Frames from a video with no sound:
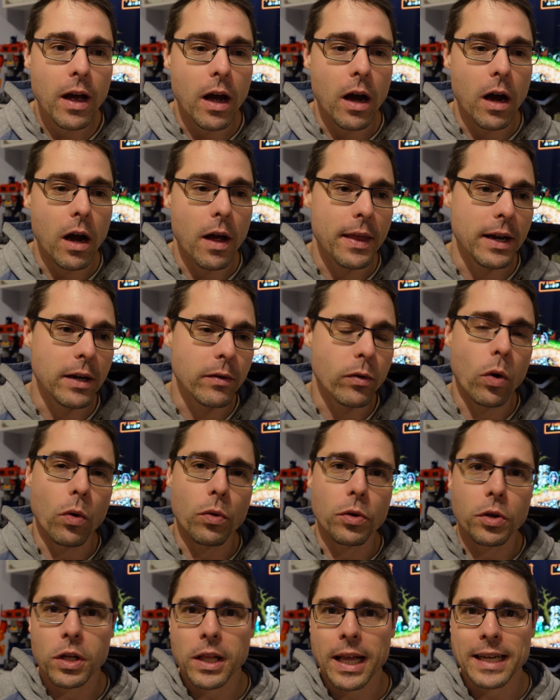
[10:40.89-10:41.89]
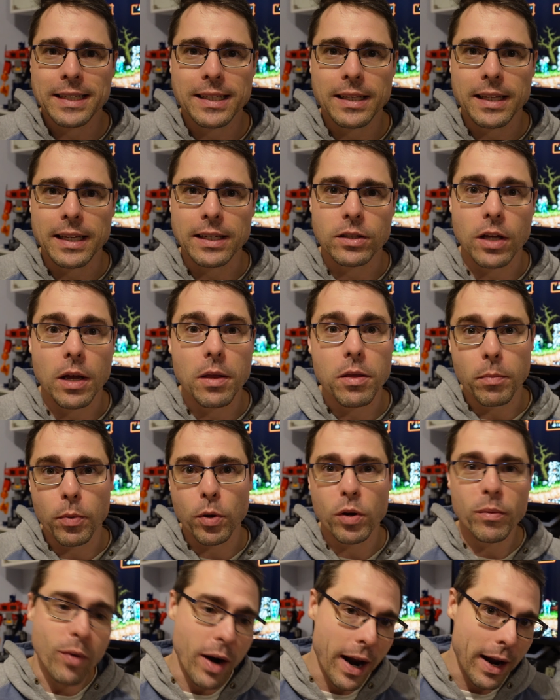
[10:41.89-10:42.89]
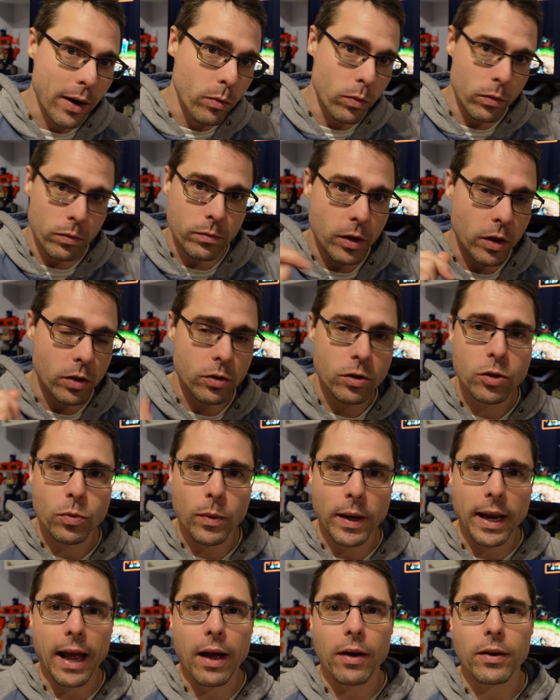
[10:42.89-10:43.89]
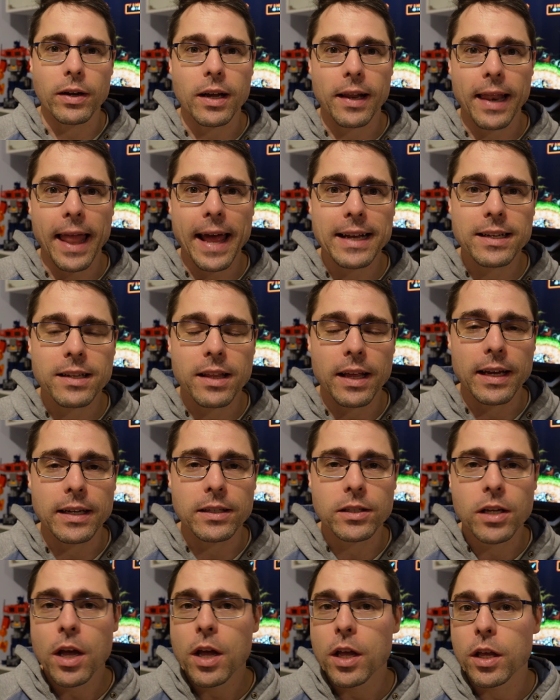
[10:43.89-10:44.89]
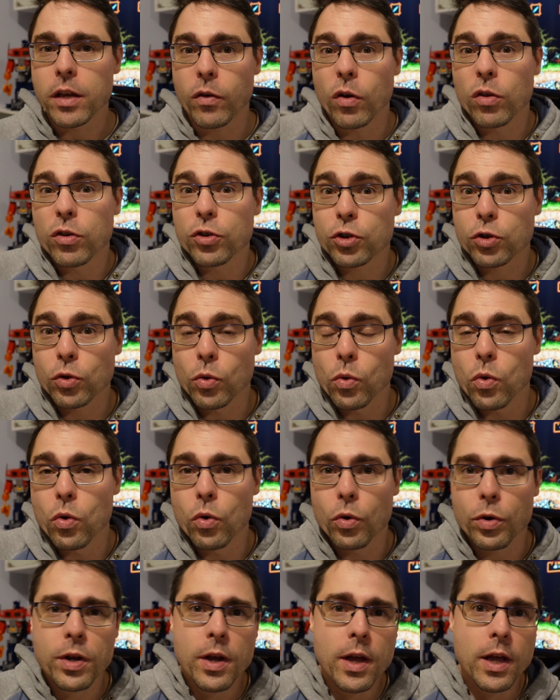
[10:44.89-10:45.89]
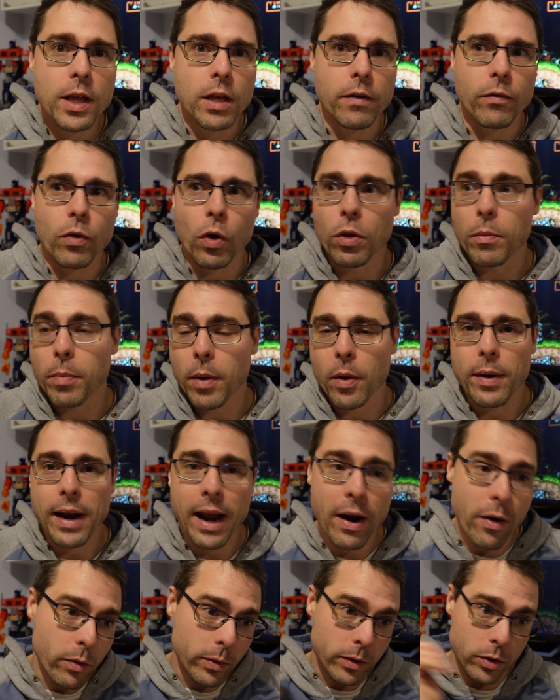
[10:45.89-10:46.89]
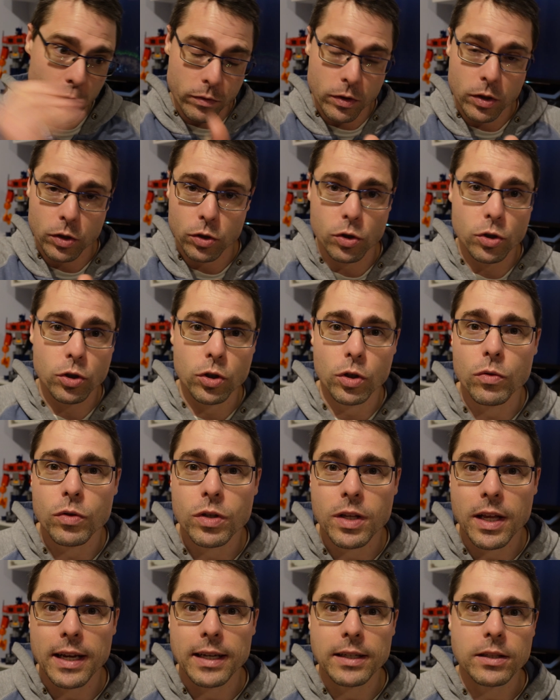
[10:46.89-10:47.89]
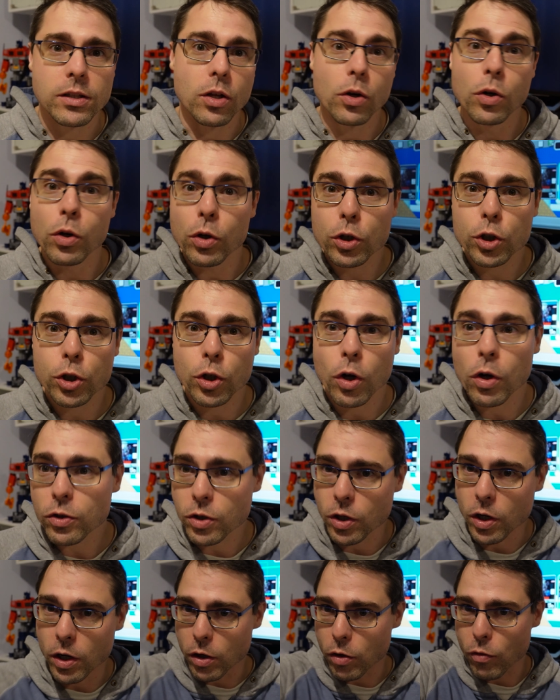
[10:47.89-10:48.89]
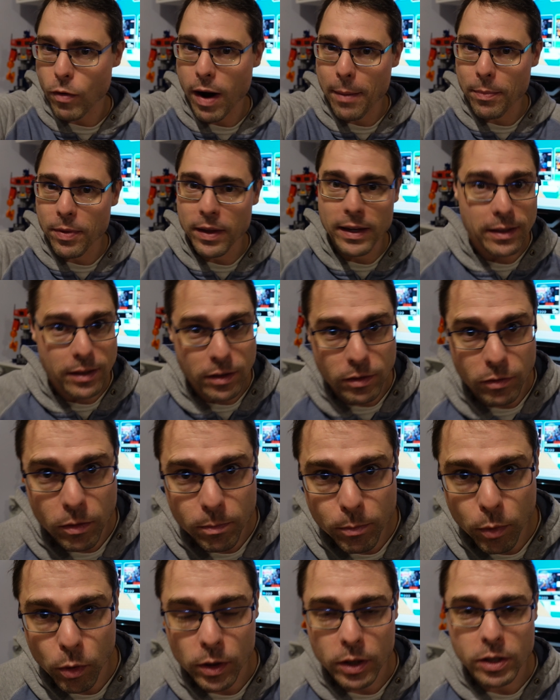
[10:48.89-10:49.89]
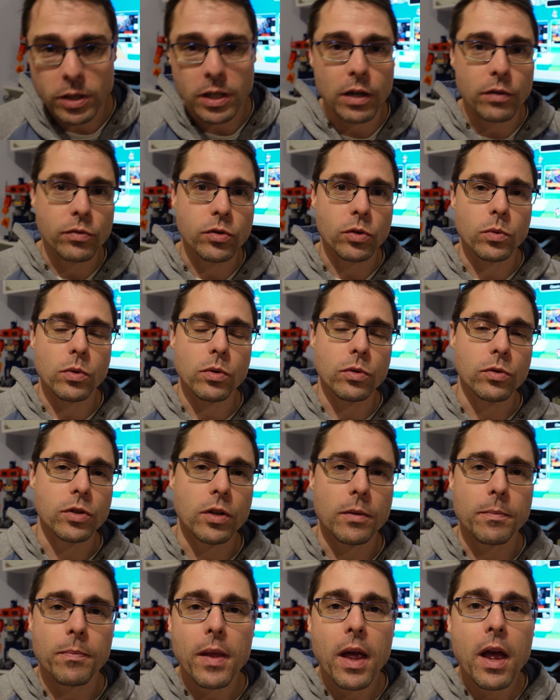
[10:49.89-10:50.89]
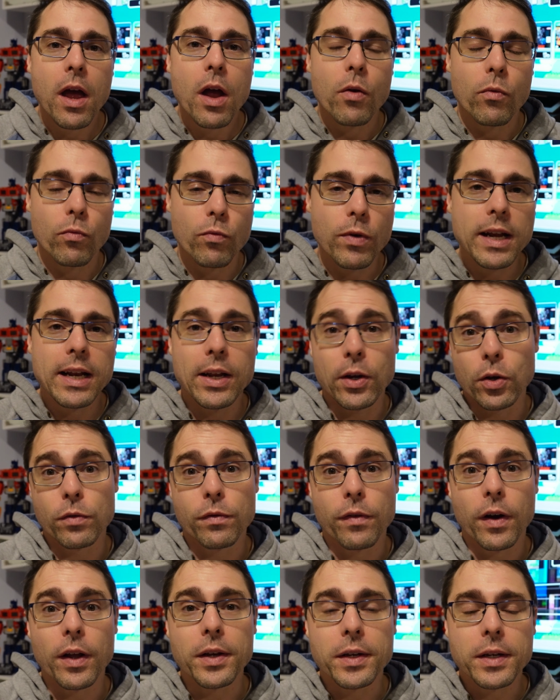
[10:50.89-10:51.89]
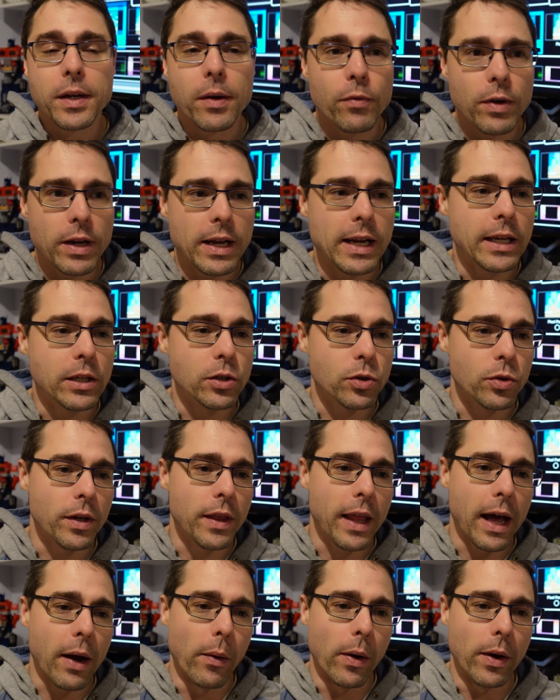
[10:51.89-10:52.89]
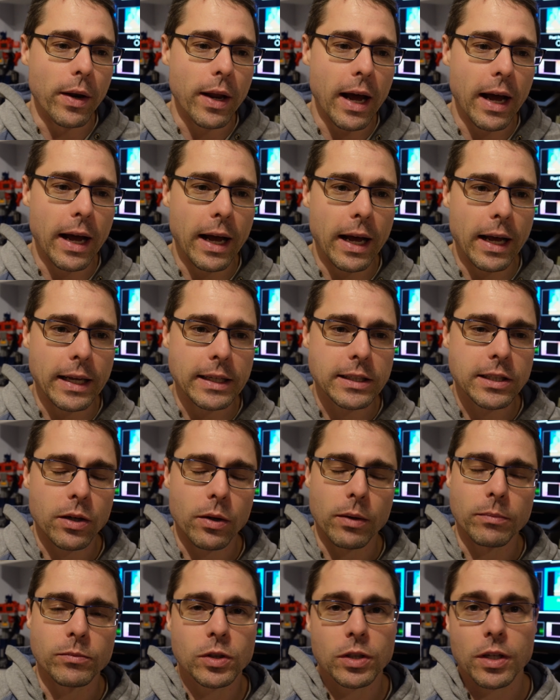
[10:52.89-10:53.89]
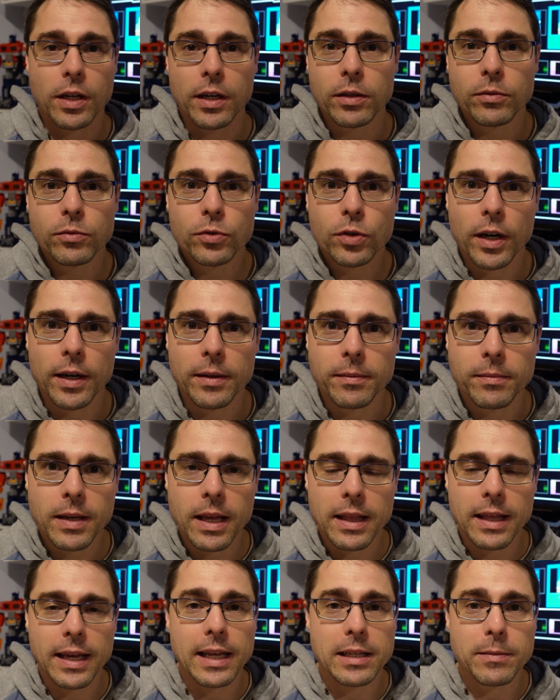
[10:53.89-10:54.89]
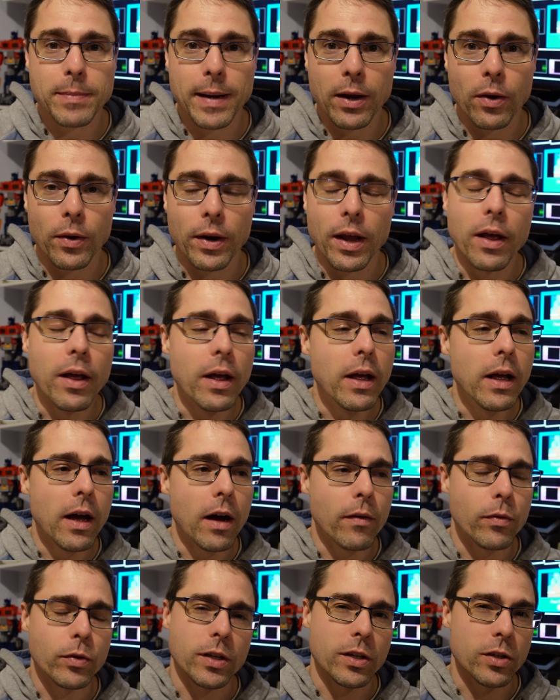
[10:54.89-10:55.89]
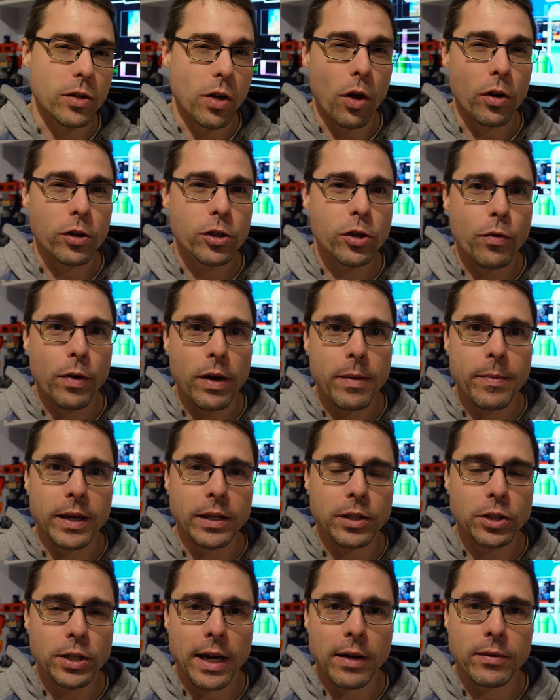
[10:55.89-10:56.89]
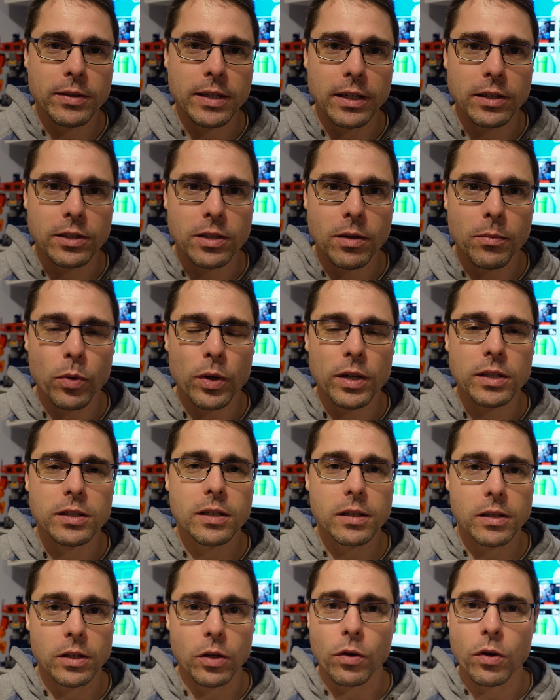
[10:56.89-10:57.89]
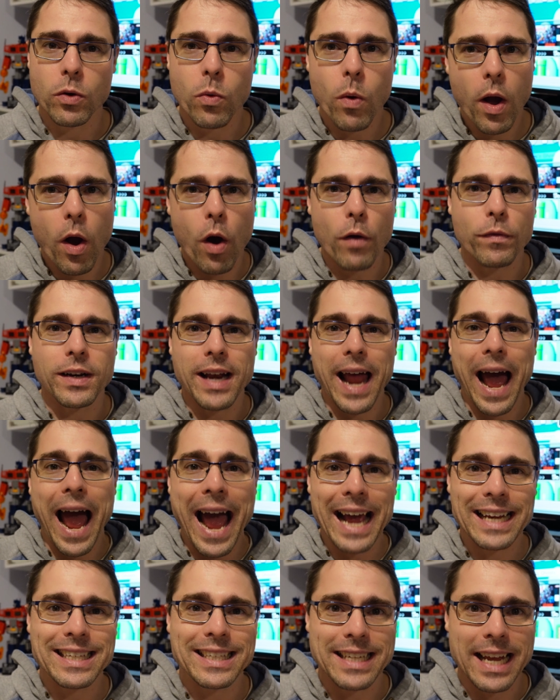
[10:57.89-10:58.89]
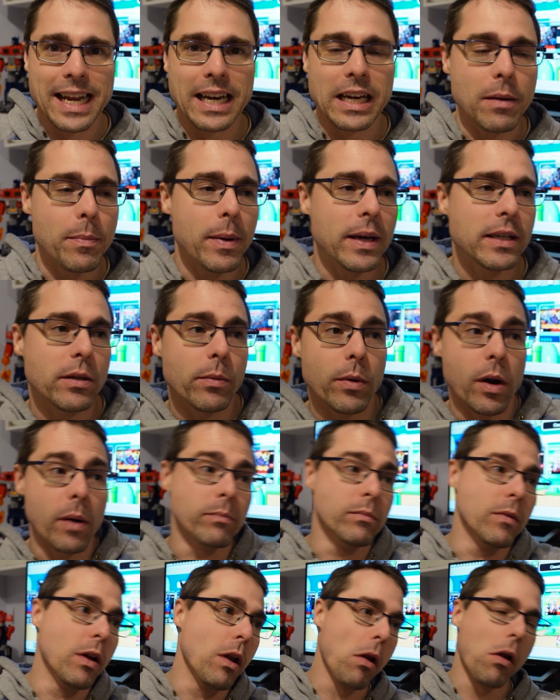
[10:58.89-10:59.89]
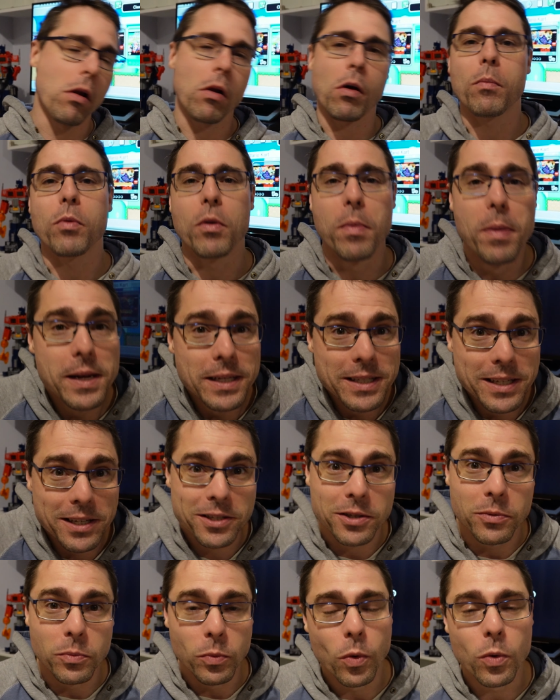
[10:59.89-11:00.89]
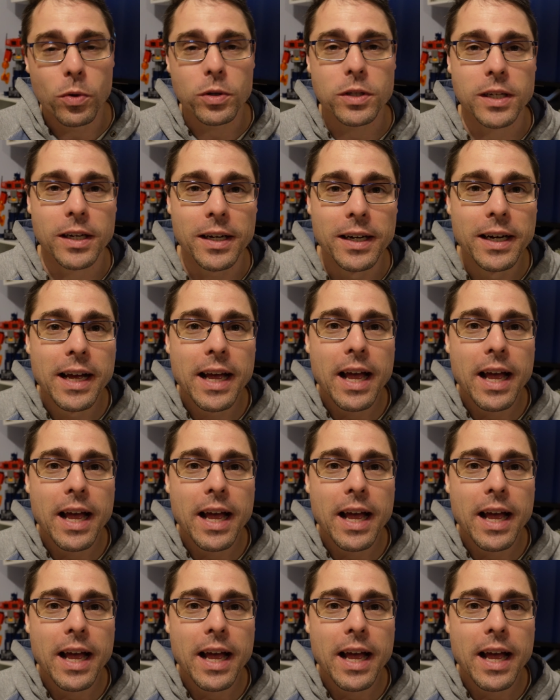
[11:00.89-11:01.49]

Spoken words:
And then you've got all the classic things like the boomerang, where you can swing out and collect things. You've got the sword, you've got the bow and arrow, which obviously just shoots things, the hook shot, so you can grab things and pull yourself towards them. Really good fun. Really enjoying that one. So I'm just going to try and get the kids back on it. Unfortunately, there's a lot of screaming and shouting at some point, because you can quite often accidentally pick someone up and lob them into some water.